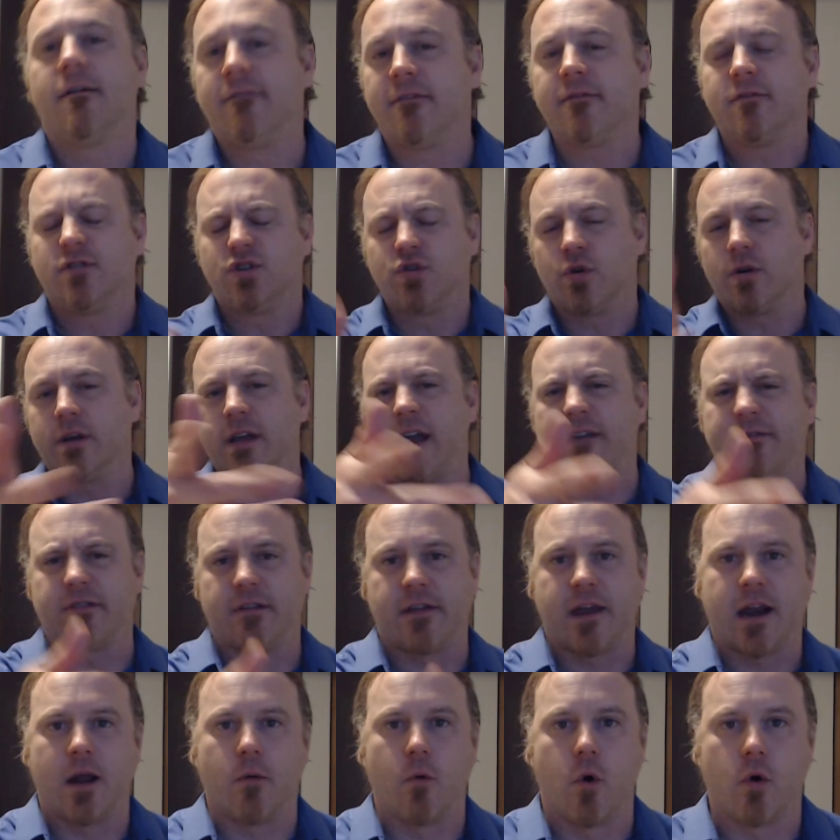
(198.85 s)
Shortly after
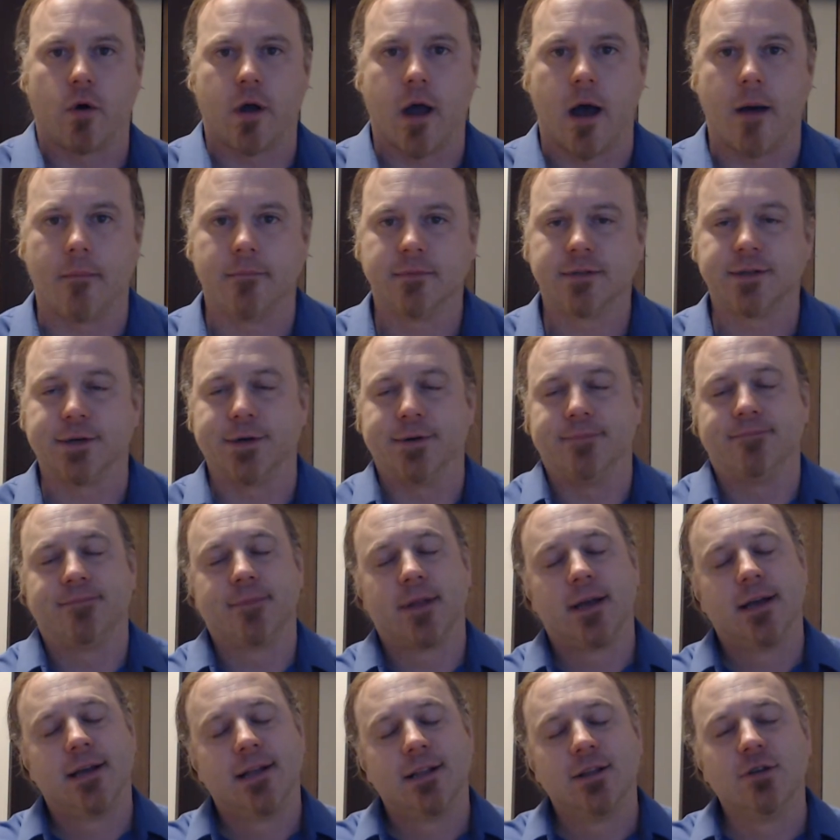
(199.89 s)
that, I woke up. So
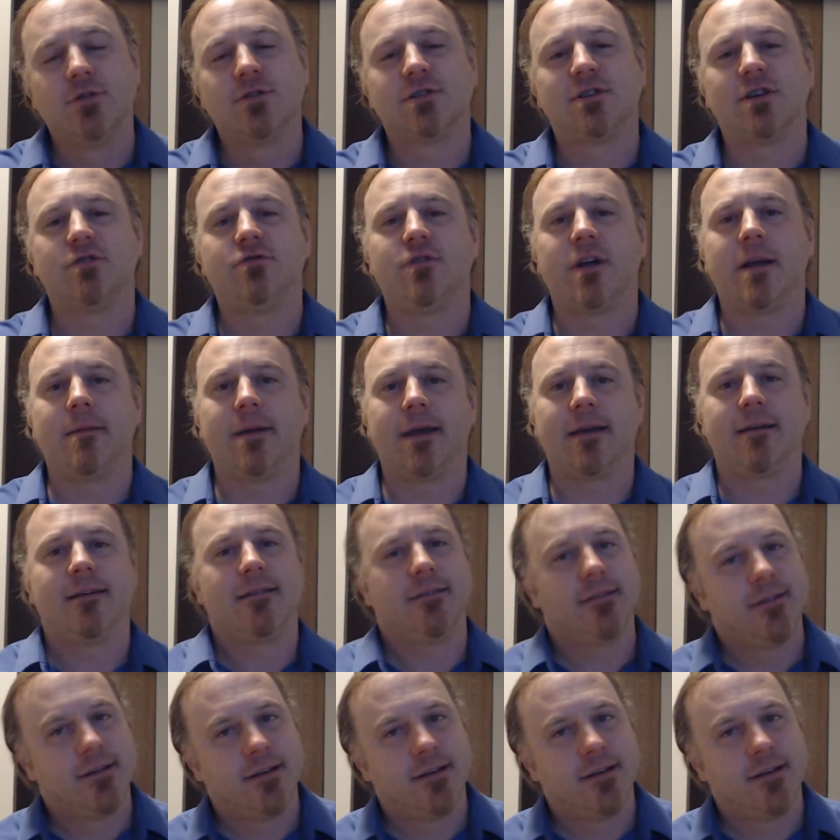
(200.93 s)
lucid dreaming,